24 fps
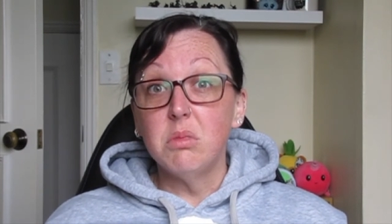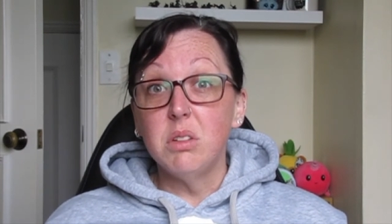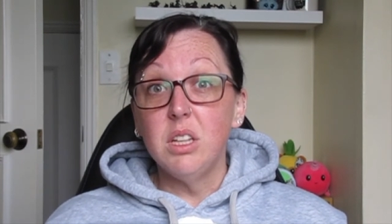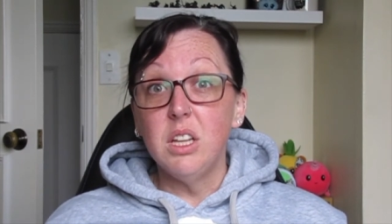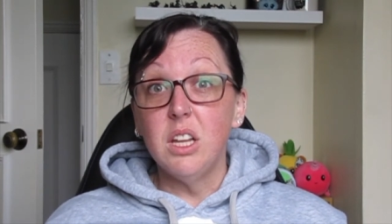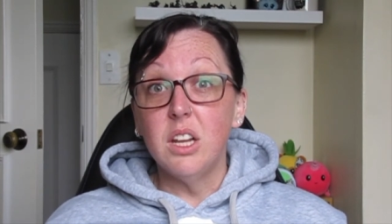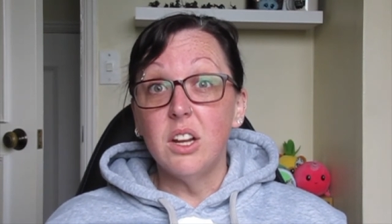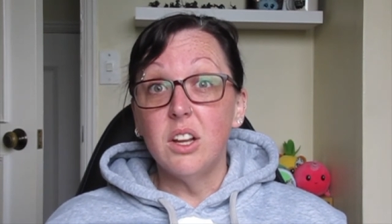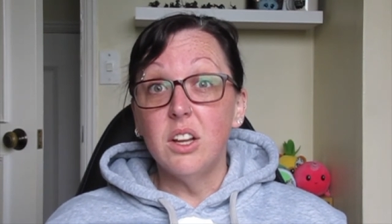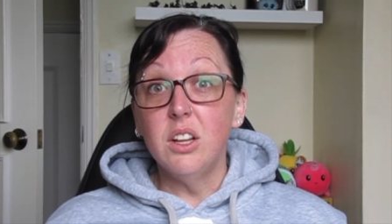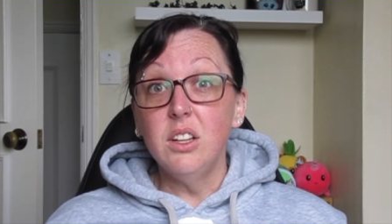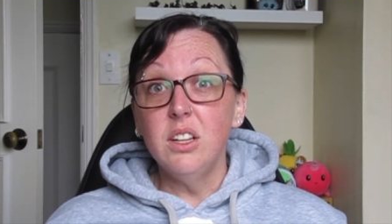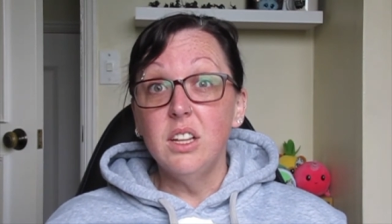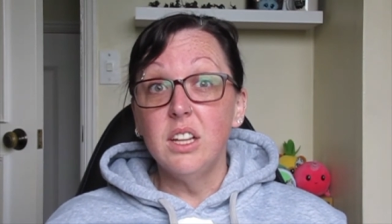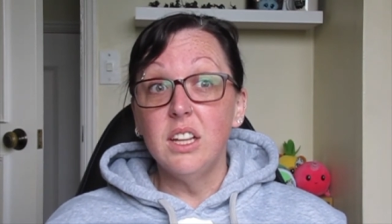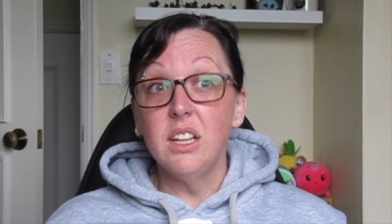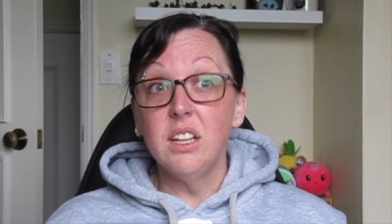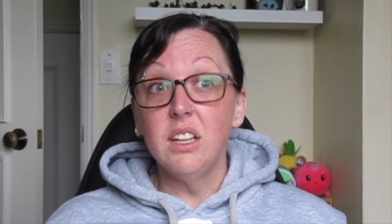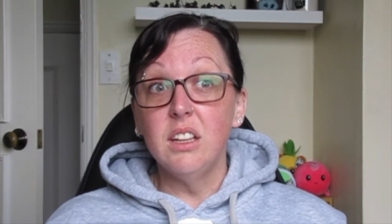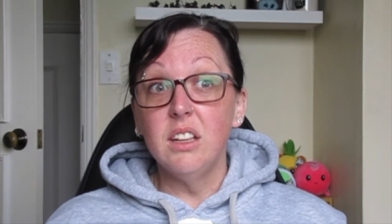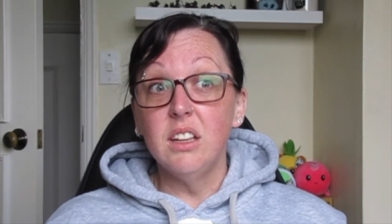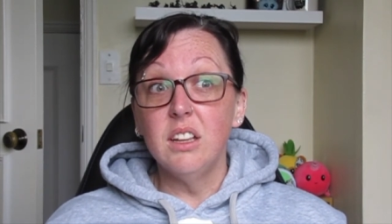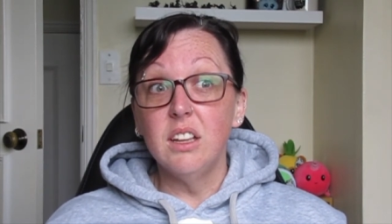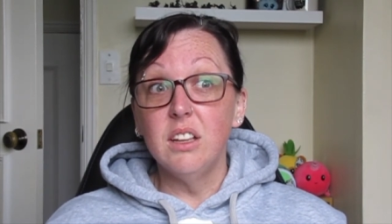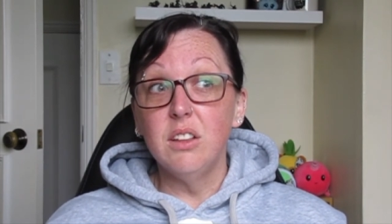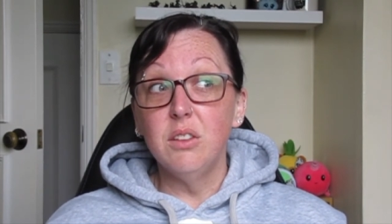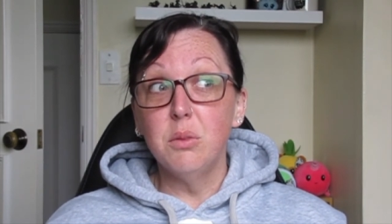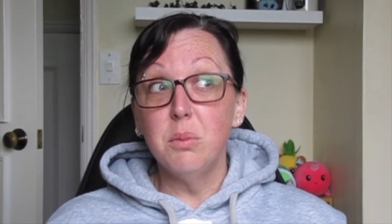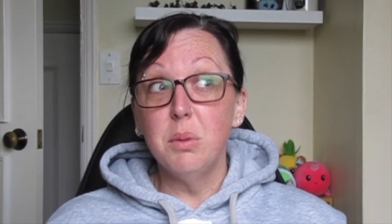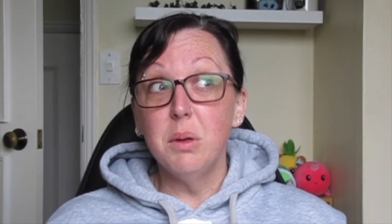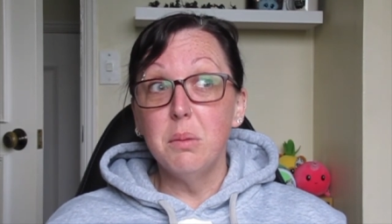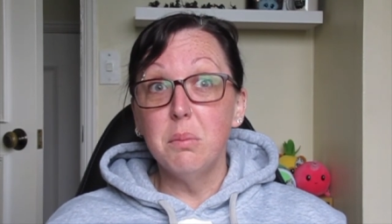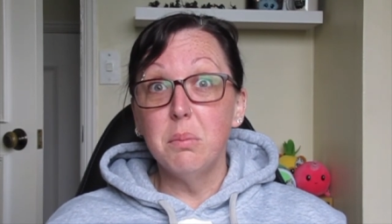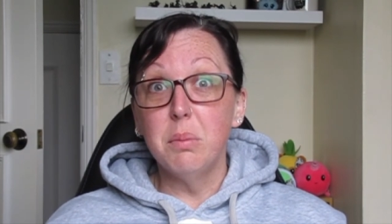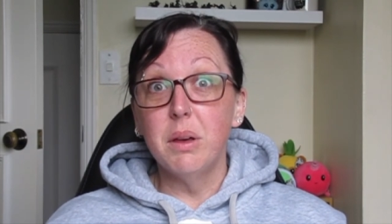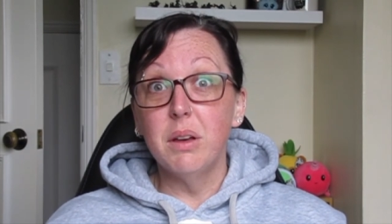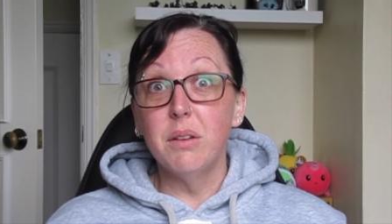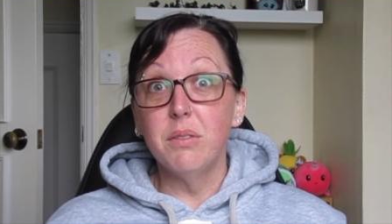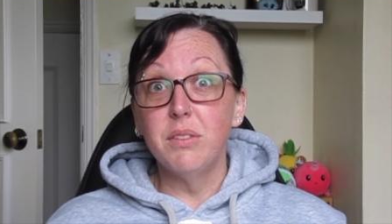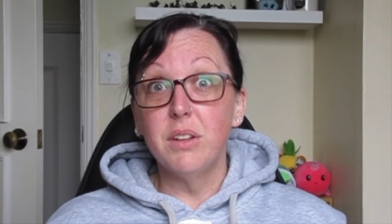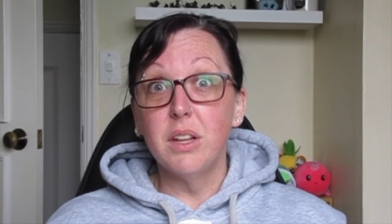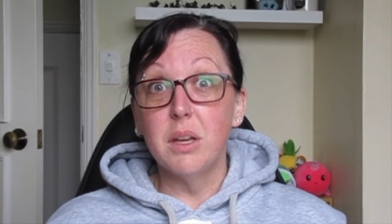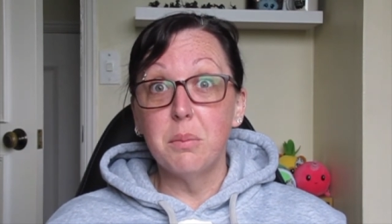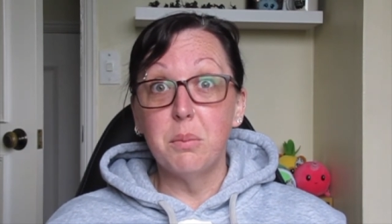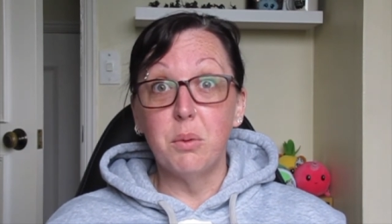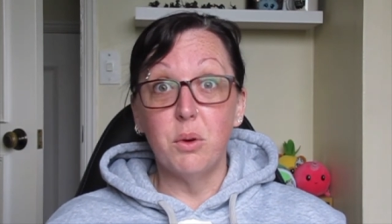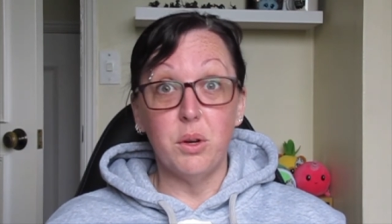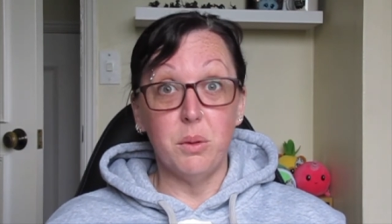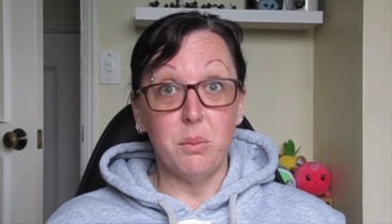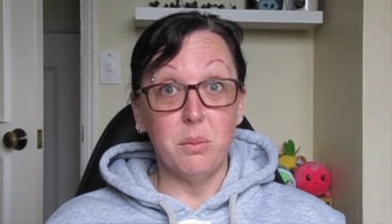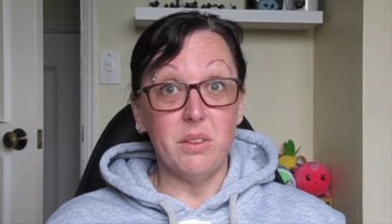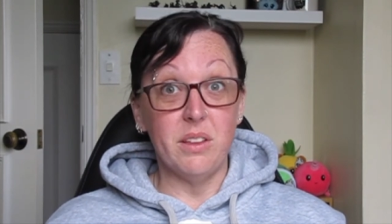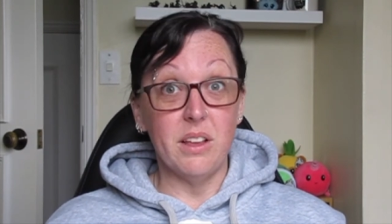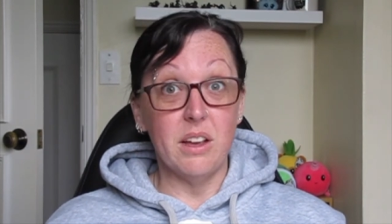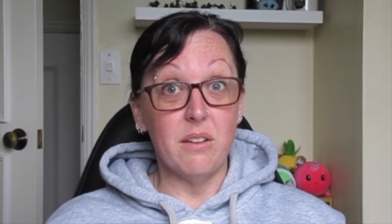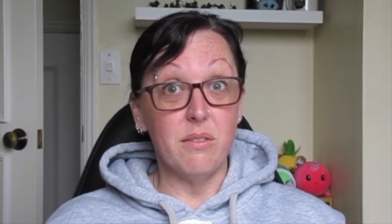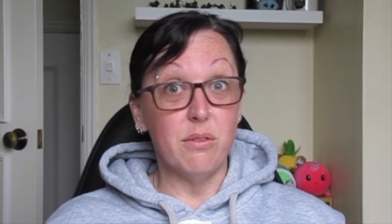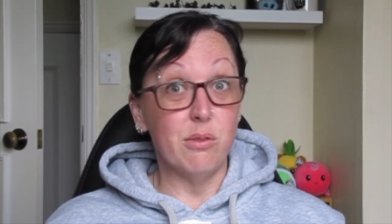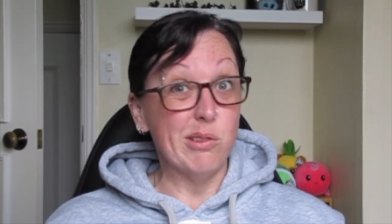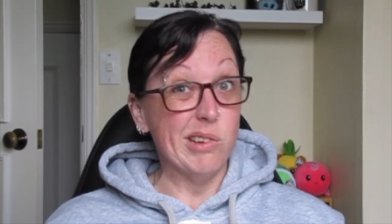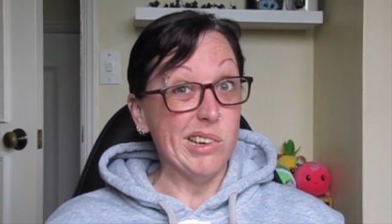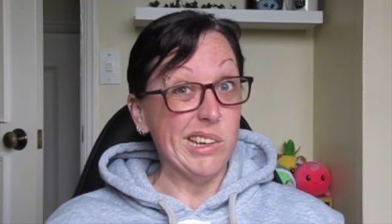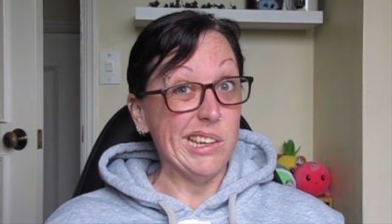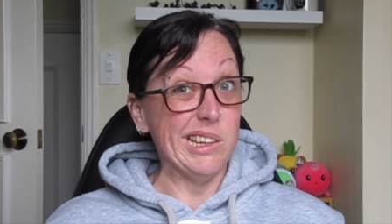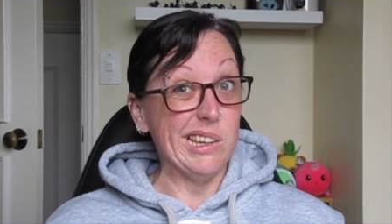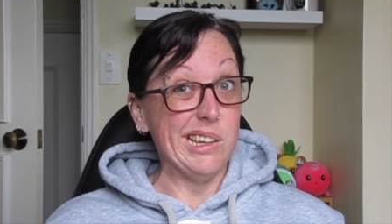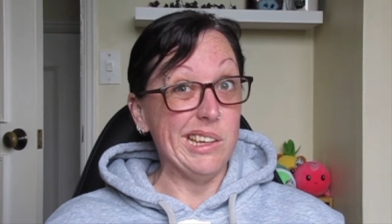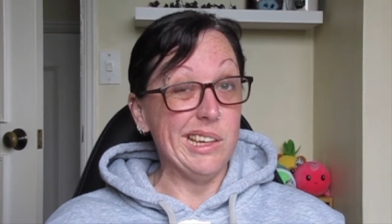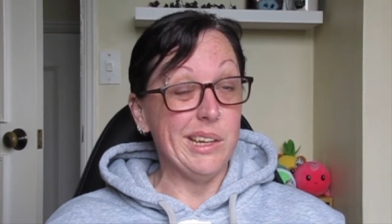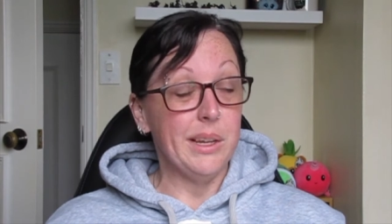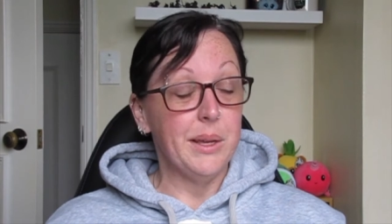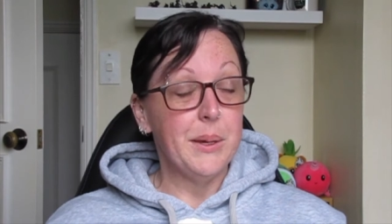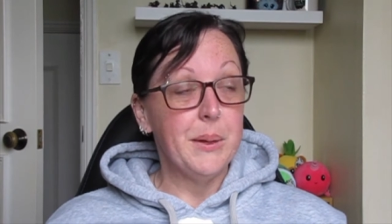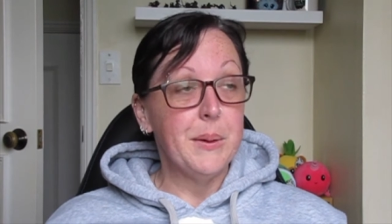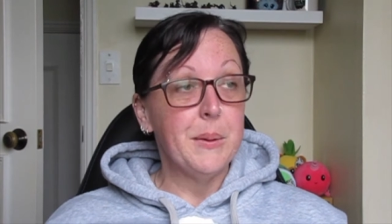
You know, he he's a bit puffed up on himself, really.